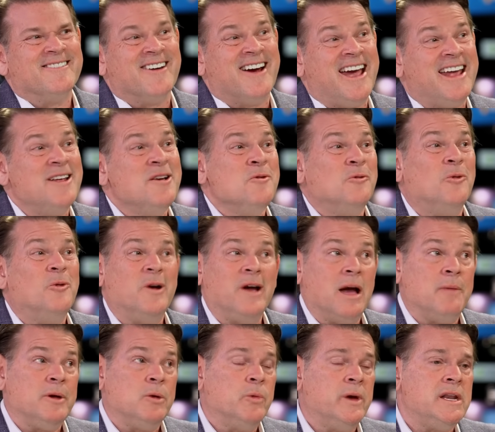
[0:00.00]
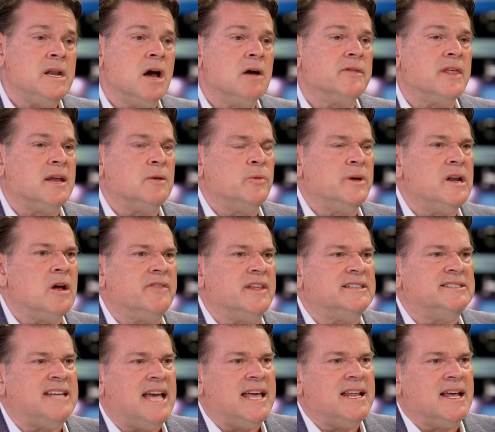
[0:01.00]
right? Yeah. We, I mean, we know, yeah. that, we know
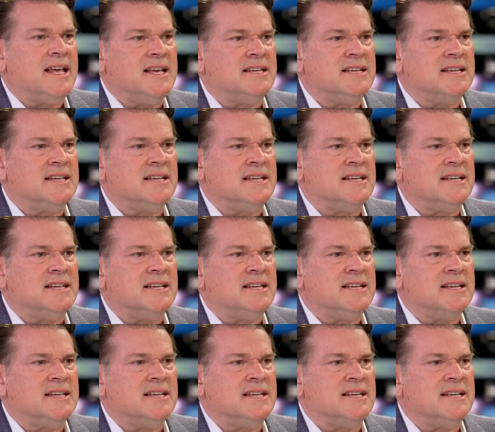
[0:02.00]
that data